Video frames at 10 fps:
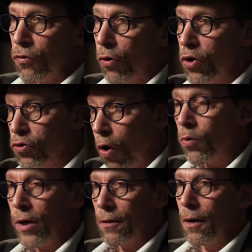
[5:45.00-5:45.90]
So you
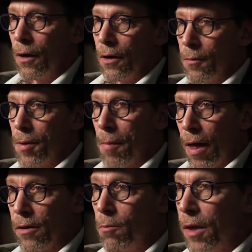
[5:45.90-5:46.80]
don't need to be a
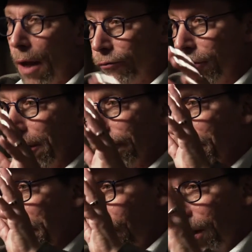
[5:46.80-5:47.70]
math. You have
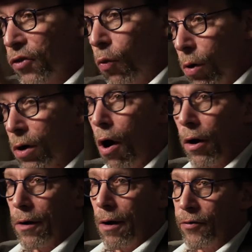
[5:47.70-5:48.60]
to be willing to work
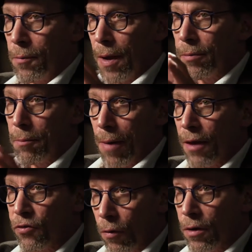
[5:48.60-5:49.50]
hard enough to be able to
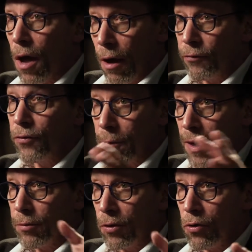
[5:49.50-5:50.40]
master enough to
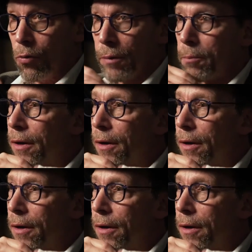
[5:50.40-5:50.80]
be able to do it.